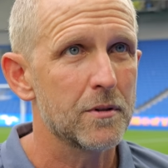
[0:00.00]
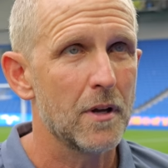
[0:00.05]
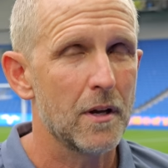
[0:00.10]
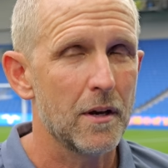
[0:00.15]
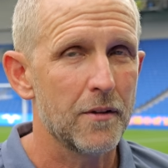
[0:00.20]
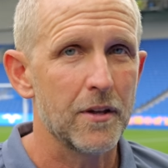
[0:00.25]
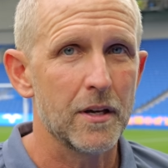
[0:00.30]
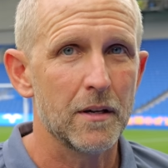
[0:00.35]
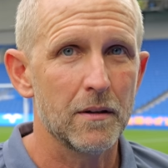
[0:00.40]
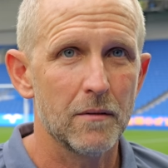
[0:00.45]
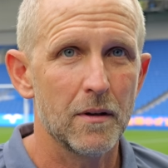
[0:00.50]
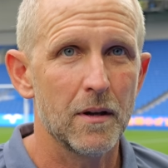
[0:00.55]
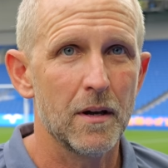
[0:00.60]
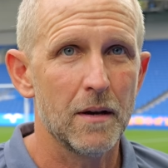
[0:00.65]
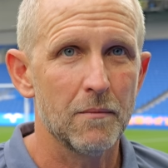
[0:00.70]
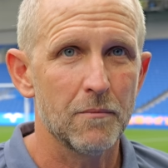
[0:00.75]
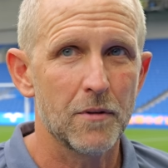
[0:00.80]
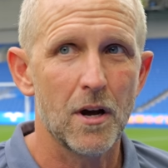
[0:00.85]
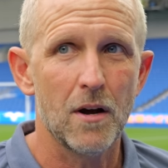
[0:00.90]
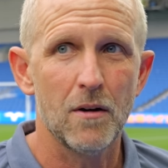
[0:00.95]
I think
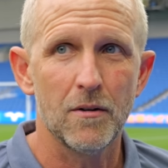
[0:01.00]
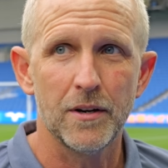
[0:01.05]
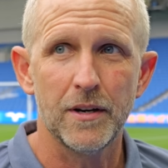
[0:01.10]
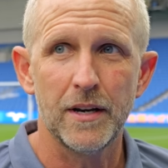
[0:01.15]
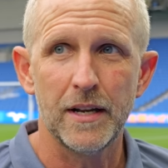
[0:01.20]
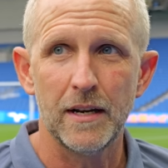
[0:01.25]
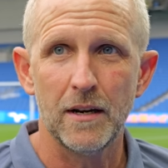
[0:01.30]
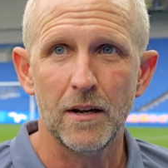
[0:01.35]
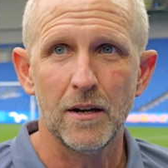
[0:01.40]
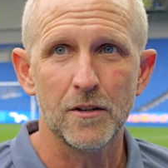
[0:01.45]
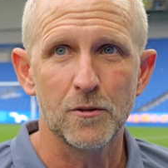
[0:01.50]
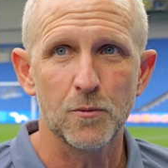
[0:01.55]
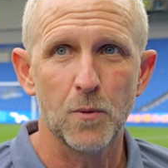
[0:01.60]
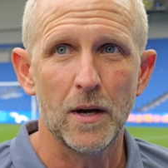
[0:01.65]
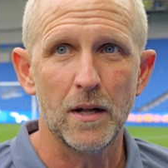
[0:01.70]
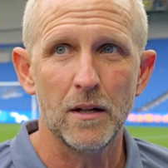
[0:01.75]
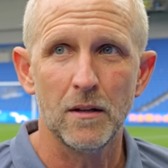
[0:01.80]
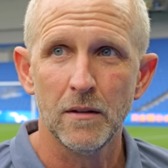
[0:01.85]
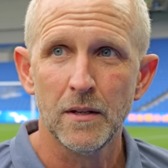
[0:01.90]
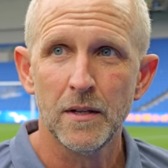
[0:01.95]
Carlton and Eli as
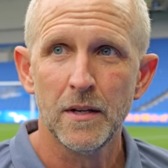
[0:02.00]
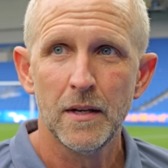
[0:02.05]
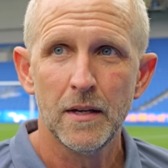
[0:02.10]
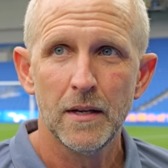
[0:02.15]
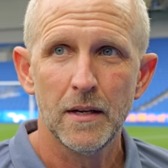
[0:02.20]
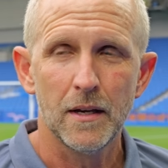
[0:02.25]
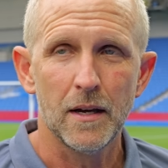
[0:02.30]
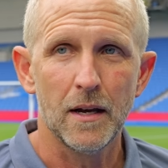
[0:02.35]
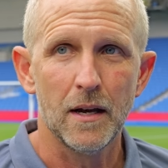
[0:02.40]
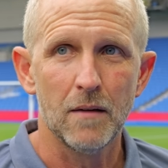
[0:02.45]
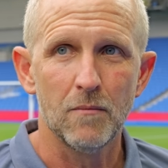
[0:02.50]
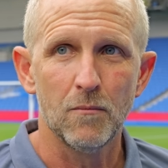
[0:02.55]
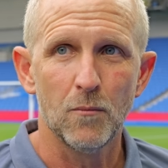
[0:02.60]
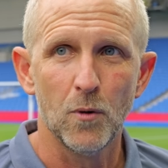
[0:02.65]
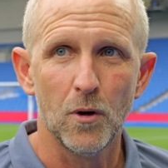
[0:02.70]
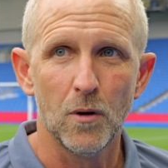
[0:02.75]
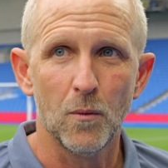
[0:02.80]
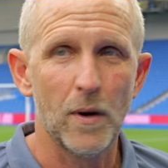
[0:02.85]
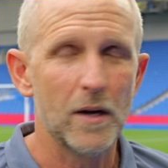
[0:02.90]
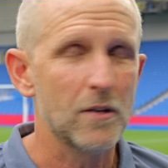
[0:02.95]
well
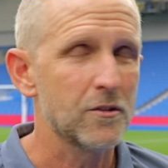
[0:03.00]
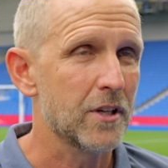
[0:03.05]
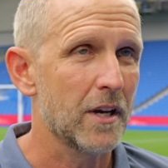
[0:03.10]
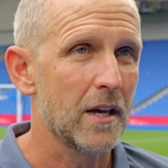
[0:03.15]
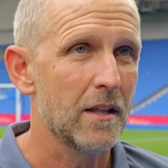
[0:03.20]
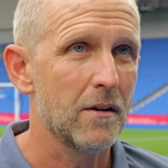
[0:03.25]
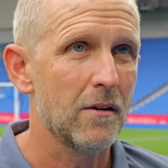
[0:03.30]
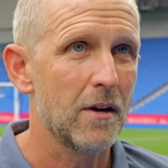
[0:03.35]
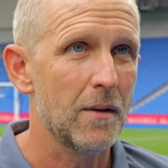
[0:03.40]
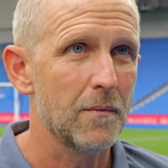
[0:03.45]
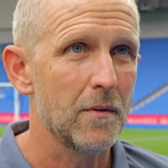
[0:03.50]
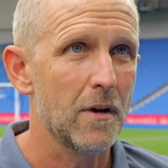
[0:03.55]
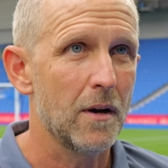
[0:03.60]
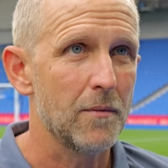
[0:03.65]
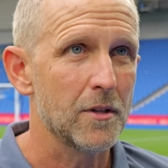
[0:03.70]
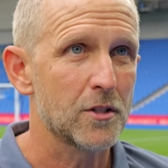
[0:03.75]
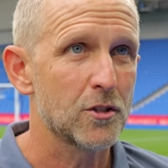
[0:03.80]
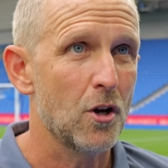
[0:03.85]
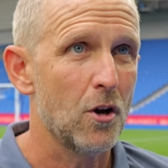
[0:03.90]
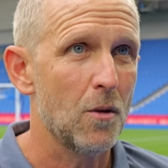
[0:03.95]
worked well together
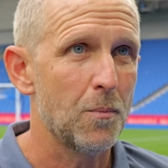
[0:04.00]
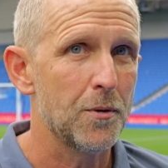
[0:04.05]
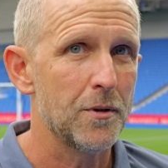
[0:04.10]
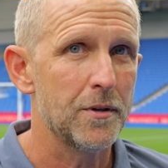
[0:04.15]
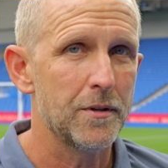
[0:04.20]
up the top.